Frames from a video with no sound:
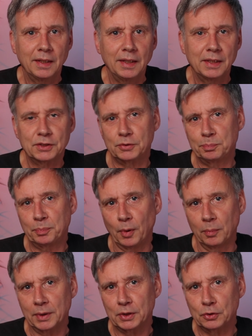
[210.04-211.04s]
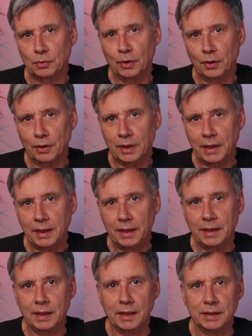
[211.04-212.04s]
it's probably too
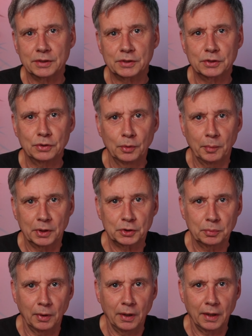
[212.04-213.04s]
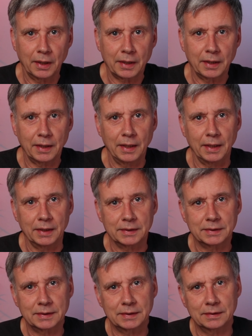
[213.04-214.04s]
early, it's too much work,
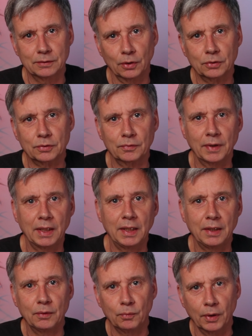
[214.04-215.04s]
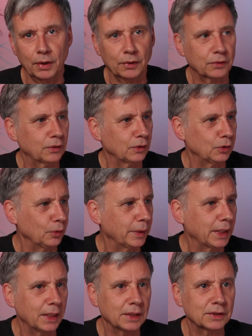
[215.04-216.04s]
it's not really worth
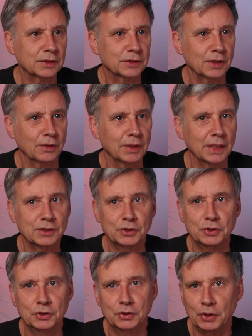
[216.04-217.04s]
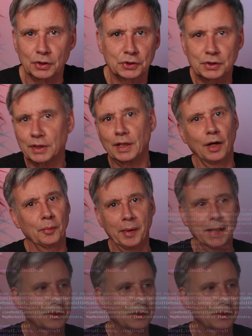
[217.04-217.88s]
doing it. So let's just go back